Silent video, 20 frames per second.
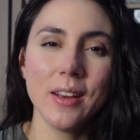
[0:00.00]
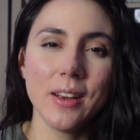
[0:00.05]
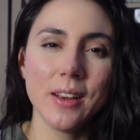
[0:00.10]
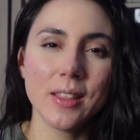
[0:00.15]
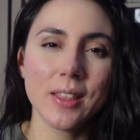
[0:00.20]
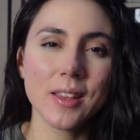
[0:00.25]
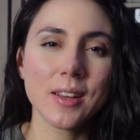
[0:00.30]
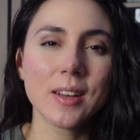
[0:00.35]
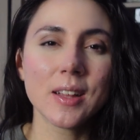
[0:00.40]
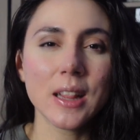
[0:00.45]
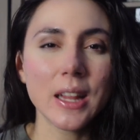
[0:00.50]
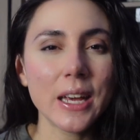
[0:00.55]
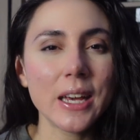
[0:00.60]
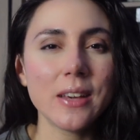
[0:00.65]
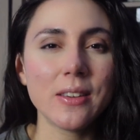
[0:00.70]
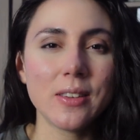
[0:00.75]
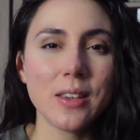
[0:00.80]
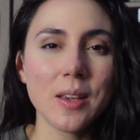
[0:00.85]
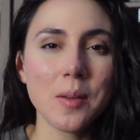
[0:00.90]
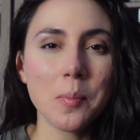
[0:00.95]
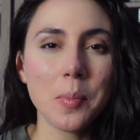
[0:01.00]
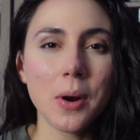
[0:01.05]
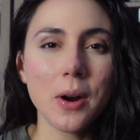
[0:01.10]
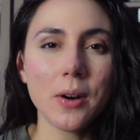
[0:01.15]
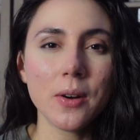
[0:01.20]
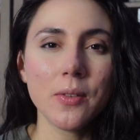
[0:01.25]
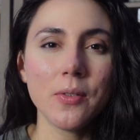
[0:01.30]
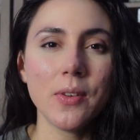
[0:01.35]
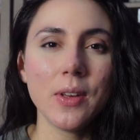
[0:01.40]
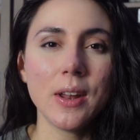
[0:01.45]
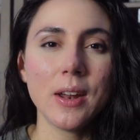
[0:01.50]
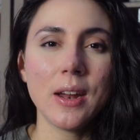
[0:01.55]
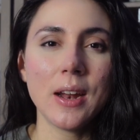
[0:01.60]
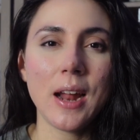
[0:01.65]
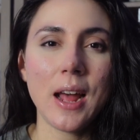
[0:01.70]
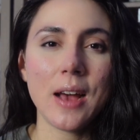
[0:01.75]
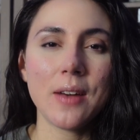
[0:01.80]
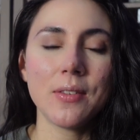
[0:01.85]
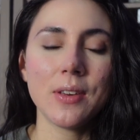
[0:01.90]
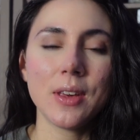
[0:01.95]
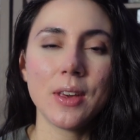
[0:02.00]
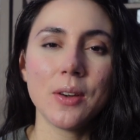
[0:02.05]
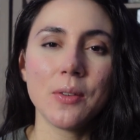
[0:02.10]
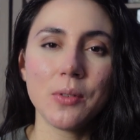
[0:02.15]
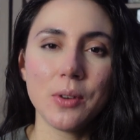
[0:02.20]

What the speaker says: the glazing part of it and having it